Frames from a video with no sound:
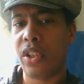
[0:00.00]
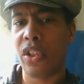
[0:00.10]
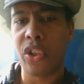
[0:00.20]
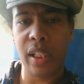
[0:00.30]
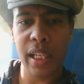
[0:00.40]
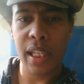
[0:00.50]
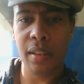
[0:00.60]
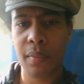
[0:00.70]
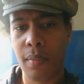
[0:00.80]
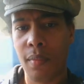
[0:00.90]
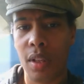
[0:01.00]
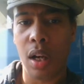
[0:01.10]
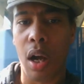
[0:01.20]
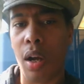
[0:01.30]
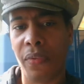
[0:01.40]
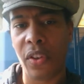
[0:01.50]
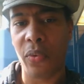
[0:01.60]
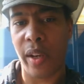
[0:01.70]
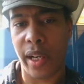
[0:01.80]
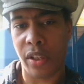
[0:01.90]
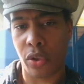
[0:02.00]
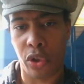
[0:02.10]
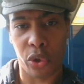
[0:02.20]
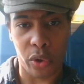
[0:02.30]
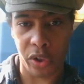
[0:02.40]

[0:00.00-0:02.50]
Celine often wears short